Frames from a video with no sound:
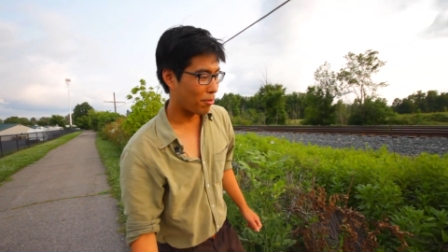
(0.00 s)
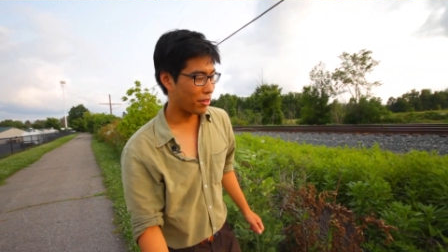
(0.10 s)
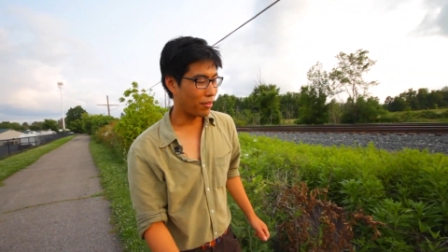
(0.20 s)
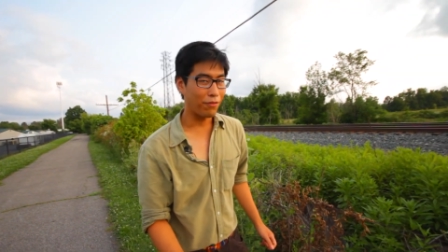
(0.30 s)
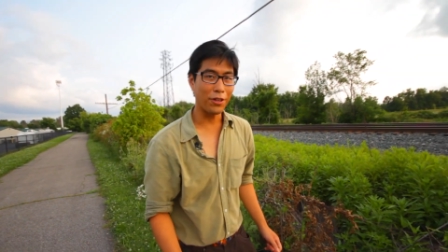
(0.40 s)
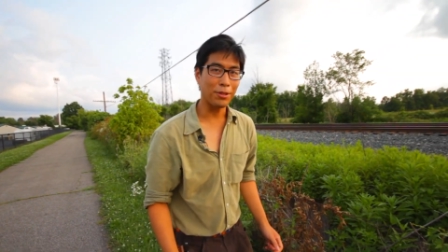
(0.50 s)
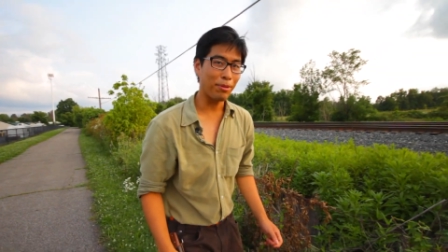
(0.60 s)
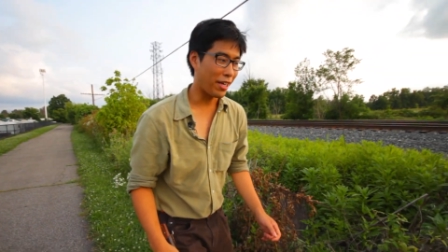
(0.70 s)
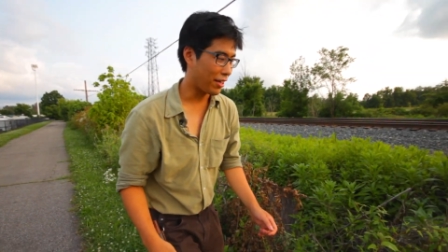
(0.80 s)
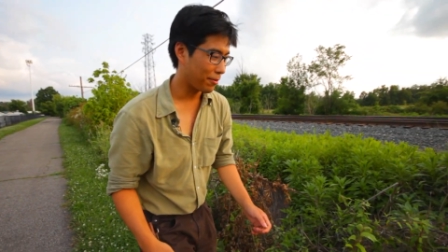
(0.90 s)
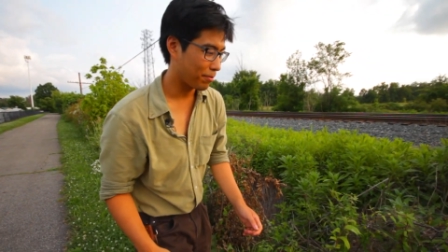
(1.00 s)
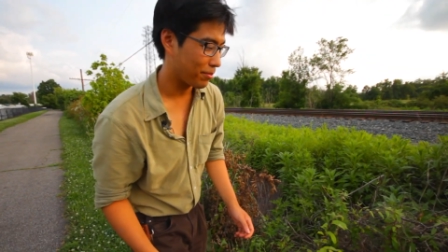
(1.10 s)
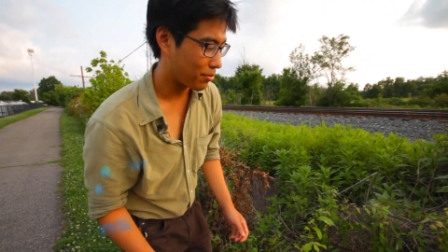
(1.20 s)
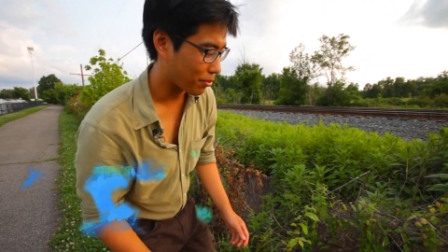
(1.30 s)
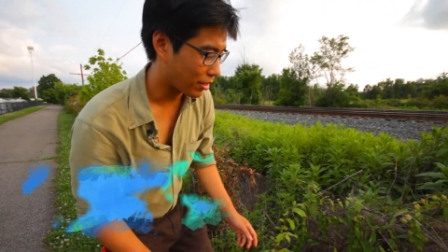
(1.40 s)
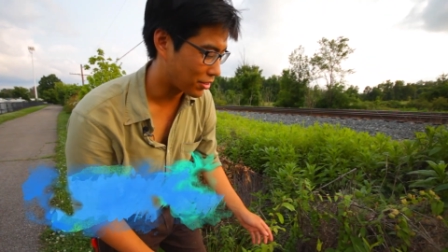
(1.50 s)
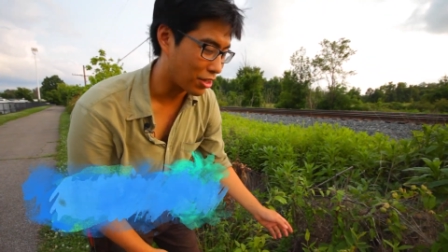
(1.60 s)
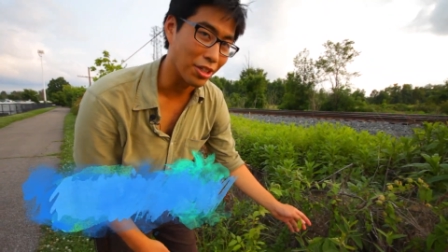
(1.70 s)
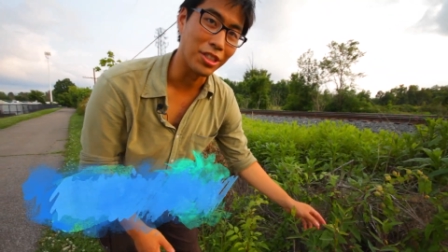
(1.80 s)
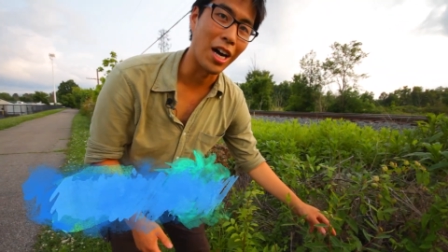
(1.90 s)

But the first plant is called